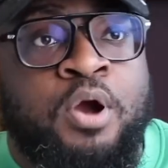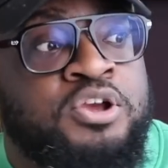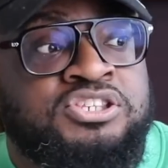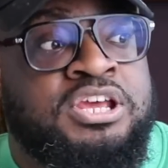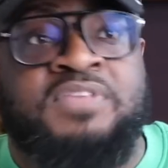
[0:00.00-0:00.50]

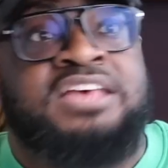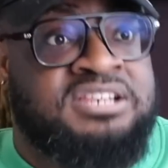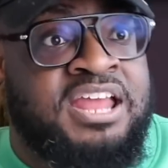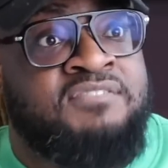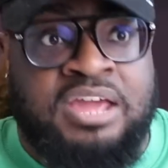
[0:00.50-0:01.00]
person that's
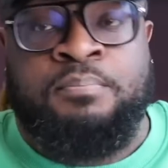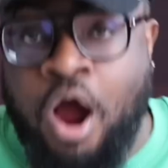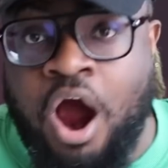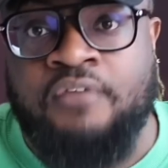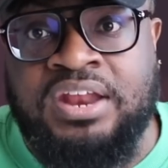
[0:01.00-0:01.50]
living in
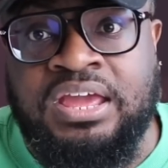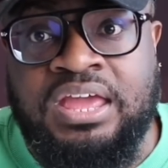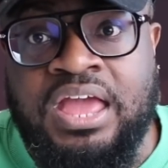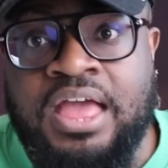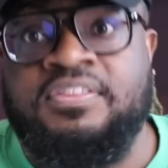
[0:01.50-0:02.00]

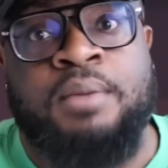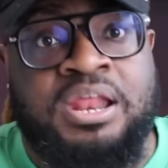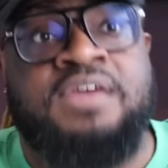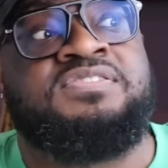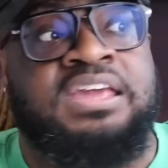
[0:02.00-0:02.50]
poverty that
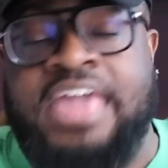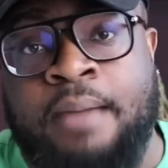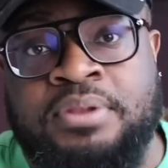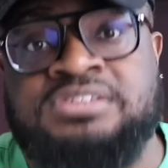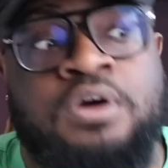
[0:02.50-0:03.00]
believes in
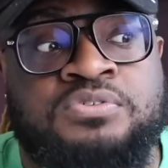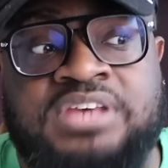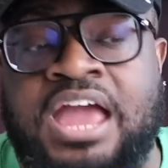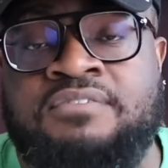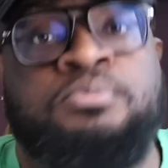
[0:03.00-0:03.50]
capitalism going to
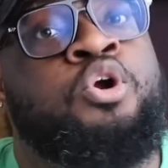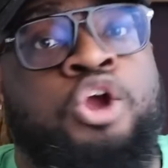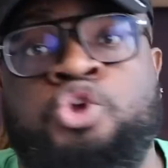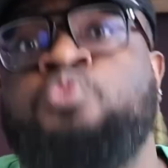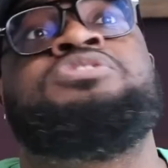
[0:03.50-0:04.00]
save them,
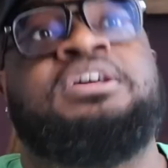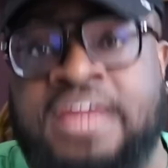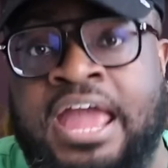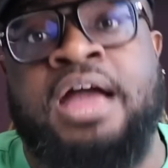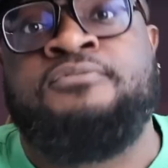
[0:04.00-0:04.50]
girl, use a
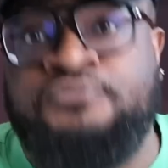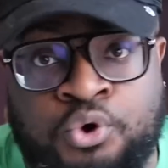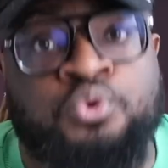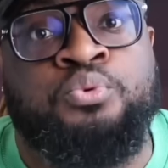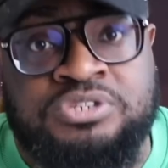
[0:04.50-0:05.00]
damn
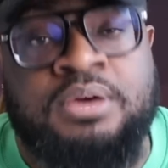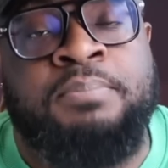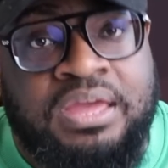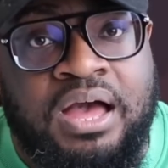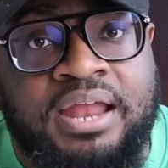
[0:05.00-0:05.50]
fool, to
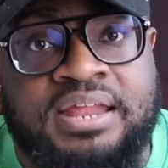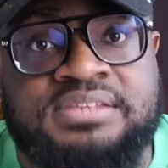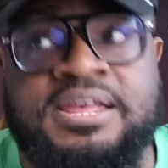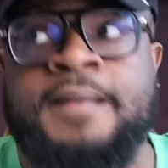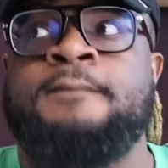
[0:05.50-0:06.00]
be
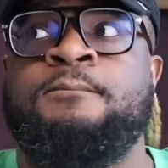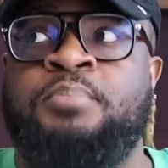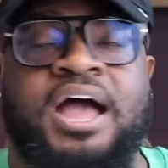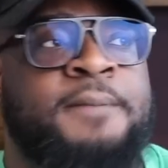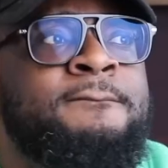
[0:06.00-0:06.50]
honest.
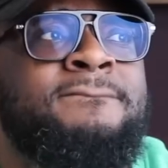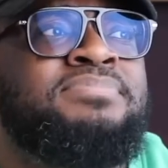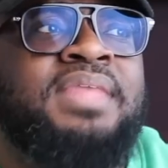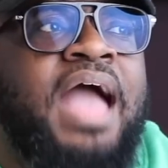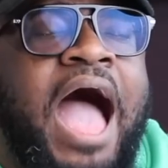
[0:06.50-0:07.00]

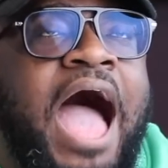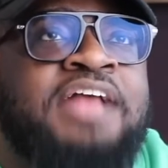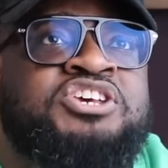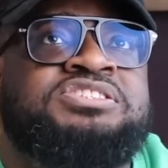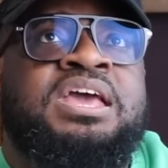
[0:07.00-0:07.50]
But
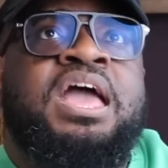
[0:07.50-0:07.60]
I just,